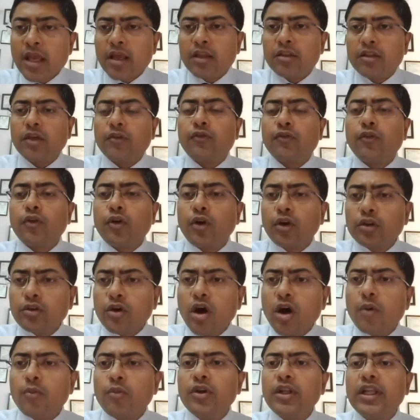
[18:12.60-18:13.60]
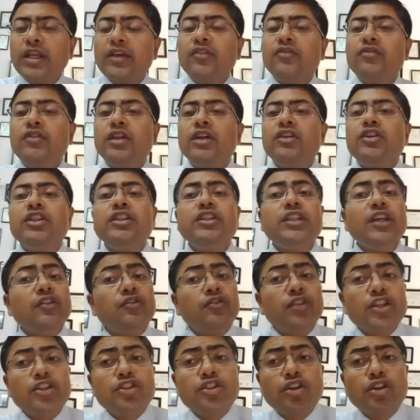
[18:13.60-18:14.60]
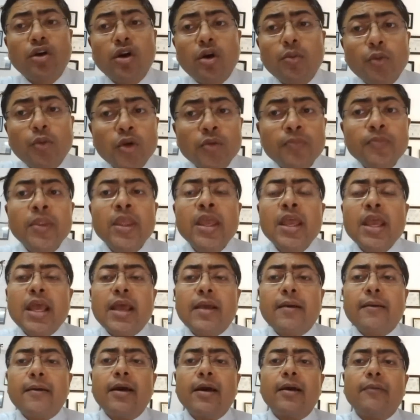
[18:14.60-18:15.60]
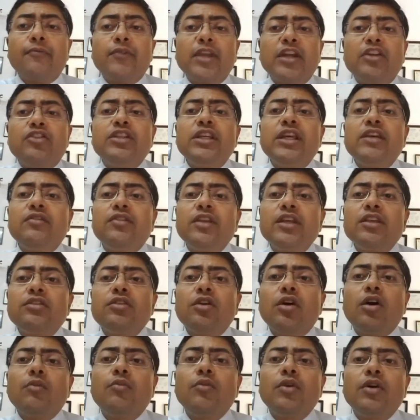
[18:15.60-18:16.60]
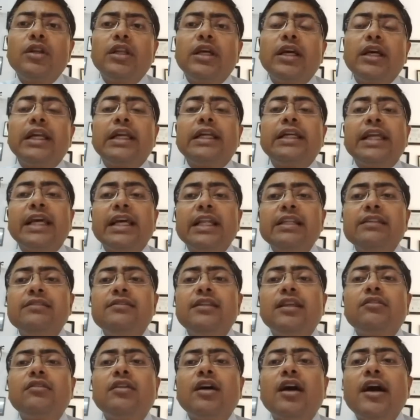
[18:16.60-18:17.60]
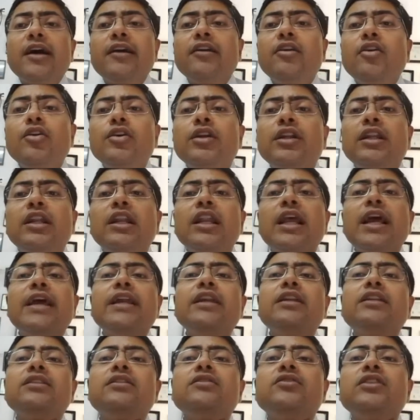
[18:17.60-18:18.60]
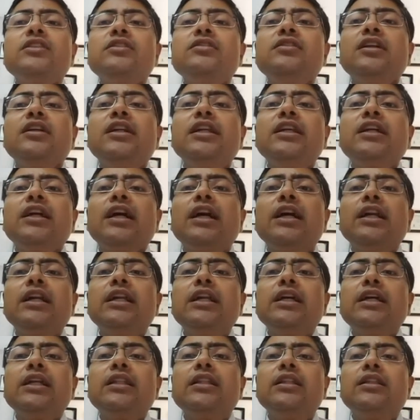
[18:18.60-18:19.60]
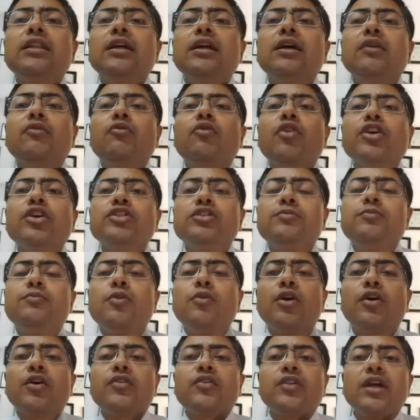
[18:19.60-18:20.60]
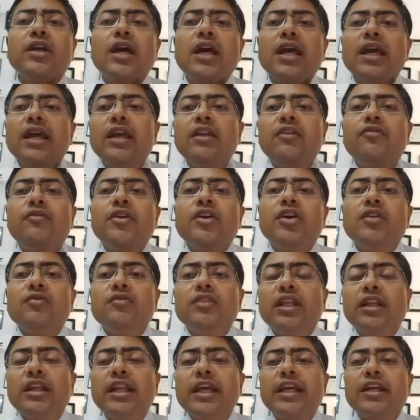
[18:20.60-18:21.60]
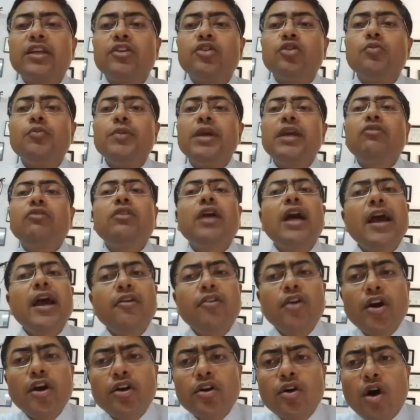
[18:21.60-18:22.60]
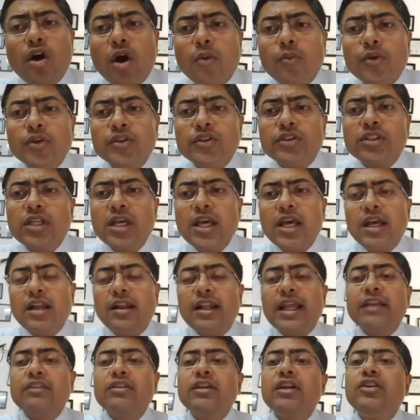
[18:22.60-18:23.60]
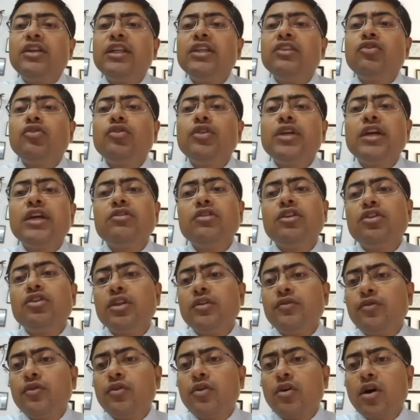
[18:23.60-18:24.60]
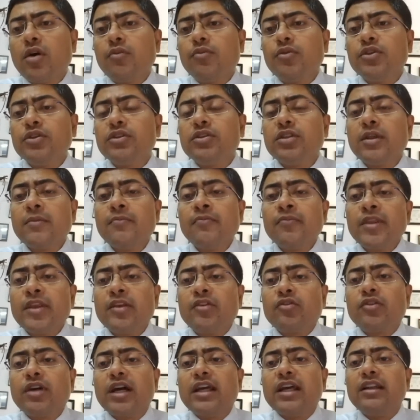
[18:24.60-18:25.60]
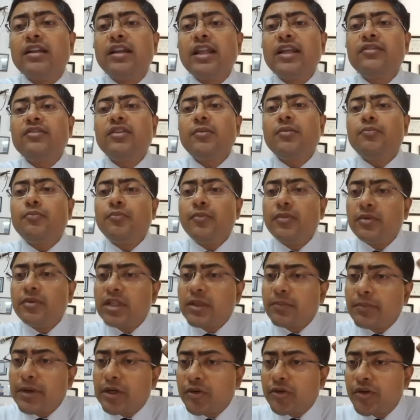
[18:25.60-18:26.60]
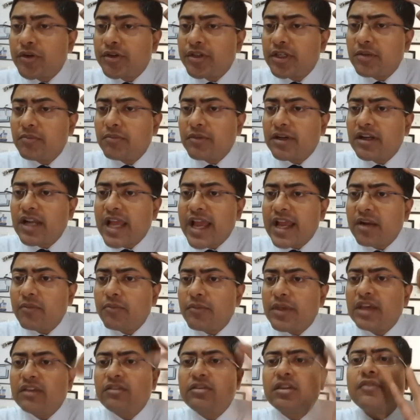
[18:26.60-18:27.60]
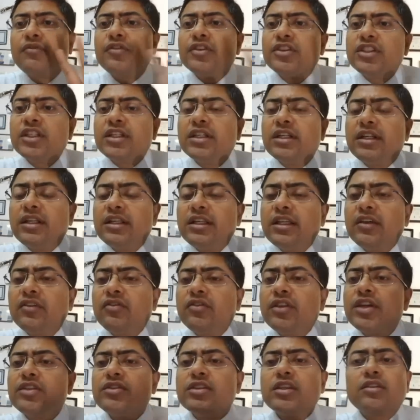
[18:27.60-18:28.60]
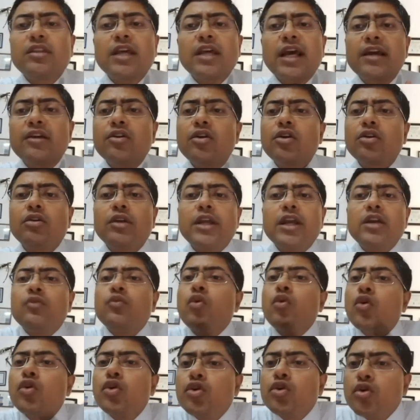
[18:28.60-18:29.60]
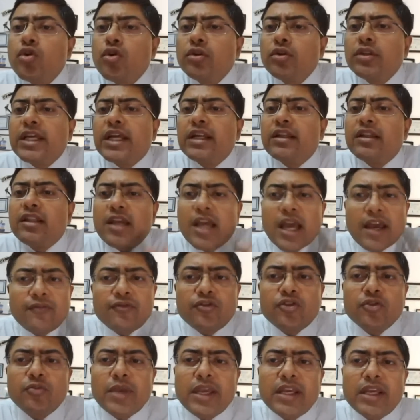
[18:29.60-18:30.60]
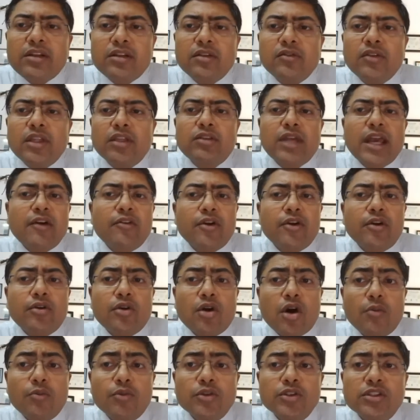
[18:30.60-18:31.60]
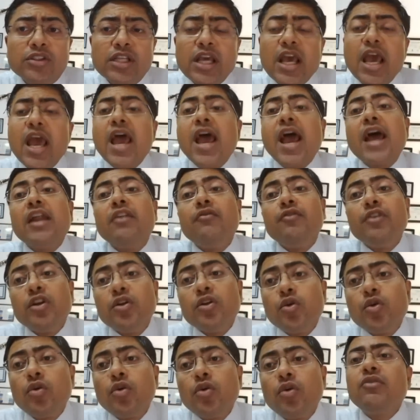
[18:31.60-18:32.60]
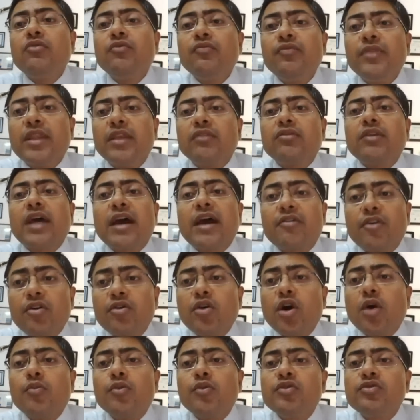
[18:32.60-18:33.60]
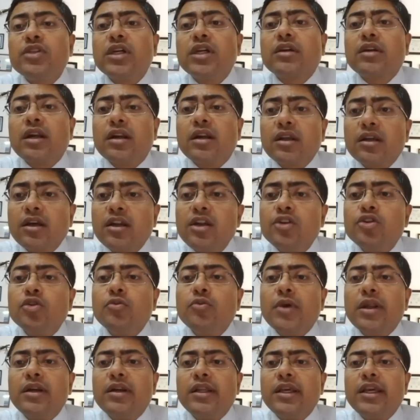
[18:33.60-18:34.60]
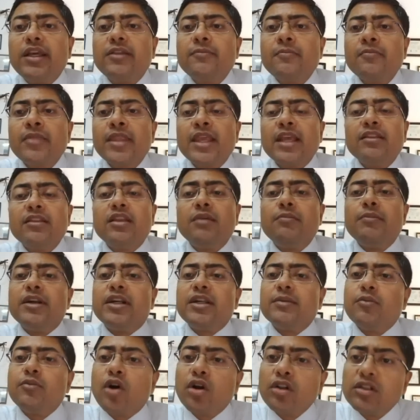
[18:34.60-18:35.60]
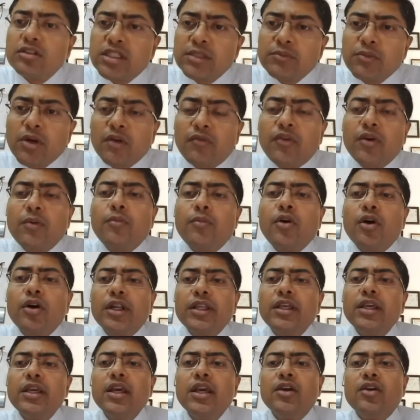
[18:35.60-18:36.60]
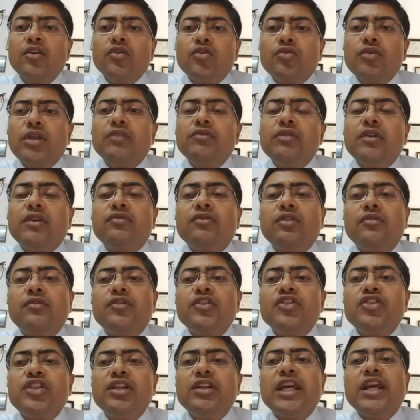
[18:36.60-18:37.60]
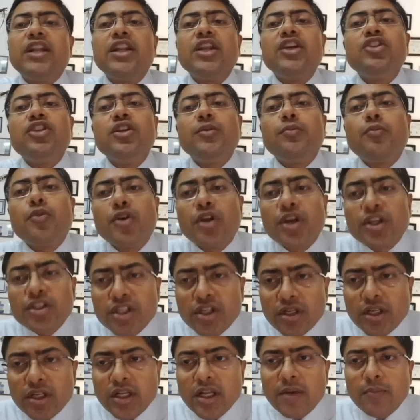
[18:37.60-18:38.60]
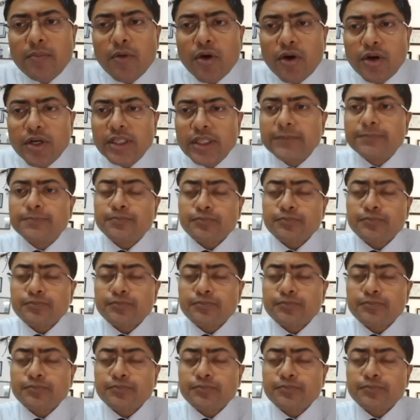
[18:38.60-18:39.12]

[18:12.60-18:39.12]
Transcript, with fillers: The fourth hormone is the T S H hormone. Uh, the T S H hormone tells the thyroid gland, just sitting under the voice box in front of the neck, to make thyroid hormones like the T three and the T four hormones. So unless the, the pituitary gland makes sufficient T S H, the thyroid gland won't know that they have to make the thyroid hormones. And we know that the thyroid hormones are critical to maintain the metabolism of our body so that we have sufficient energy production in our body.